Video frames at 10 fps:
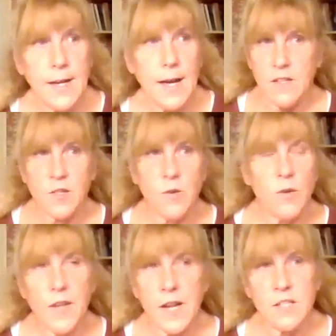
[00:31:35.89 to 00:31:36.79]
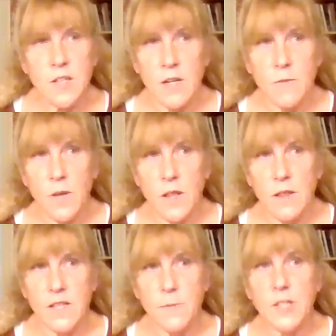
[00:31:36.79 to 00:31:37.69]
The school that I started with,
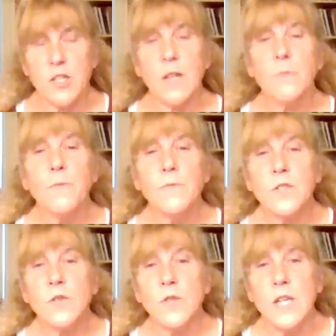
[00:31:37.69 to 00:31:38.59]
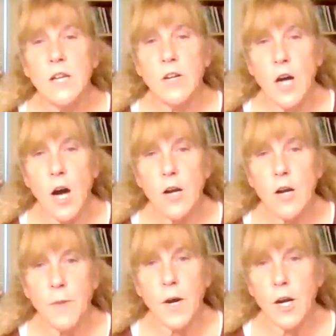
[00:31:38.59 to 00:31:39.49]
the special ed school here in
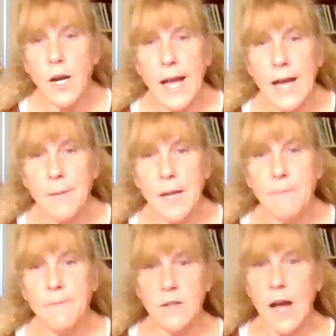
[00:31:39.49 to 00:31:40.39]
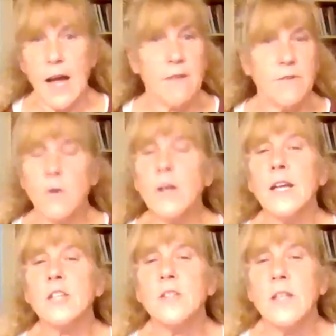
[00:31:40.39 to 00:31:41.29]
Concord, Parker Academy, I have no
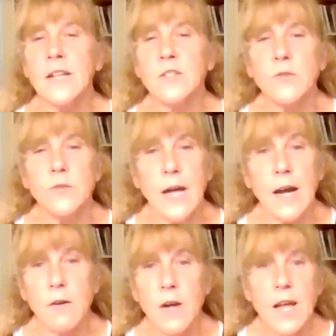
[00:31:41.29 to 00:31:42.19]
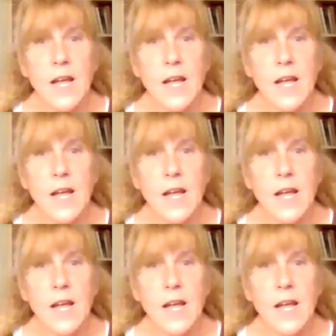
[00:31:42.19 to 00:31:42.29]
connection to that school now.